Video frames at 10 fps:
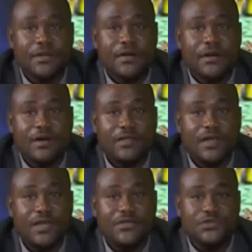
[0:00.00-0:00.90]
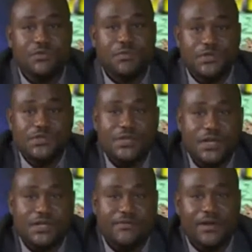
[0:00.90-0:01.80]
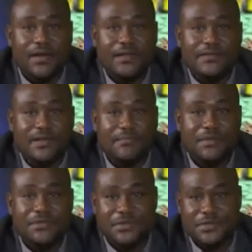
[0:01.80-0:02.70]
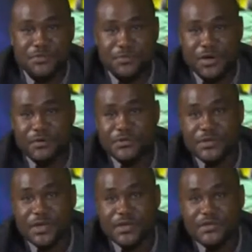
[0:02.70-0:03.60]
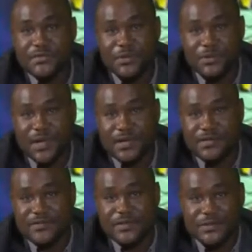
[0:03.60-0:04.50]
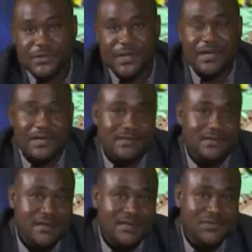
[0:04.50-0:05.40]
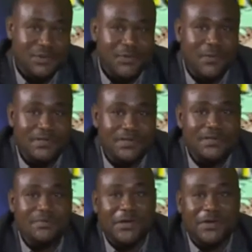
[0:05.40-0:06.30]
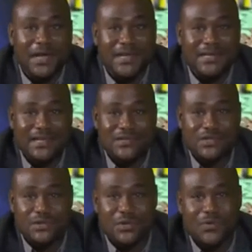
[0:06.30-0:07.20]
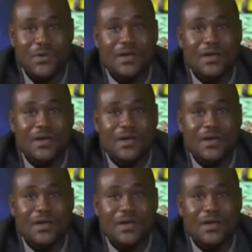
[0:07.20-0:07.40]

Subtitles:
All right, thank you so much. The very last segment on this program today, this one on ITV. Today, it's 21, just about 9 days to go.